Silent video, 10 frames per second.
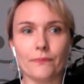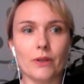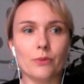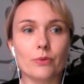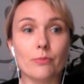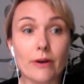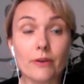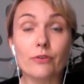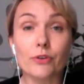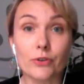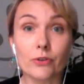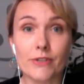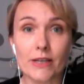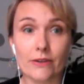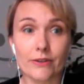in preparing for your
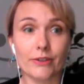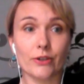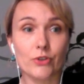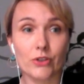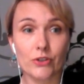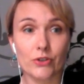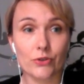salary negotiations.